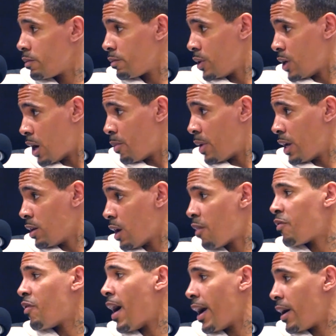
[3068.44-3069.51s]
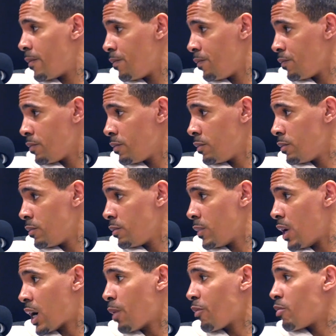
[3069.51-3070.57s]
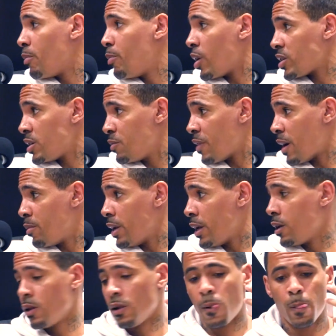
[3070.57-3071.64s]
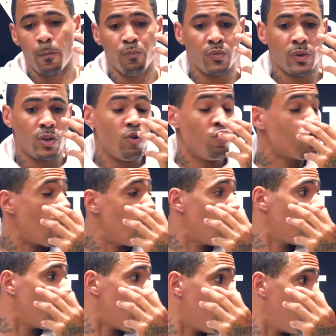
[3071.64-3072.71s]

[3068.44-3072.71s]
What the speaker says: You know what I mean? I fight. I come from a boxing family. You trouble one of my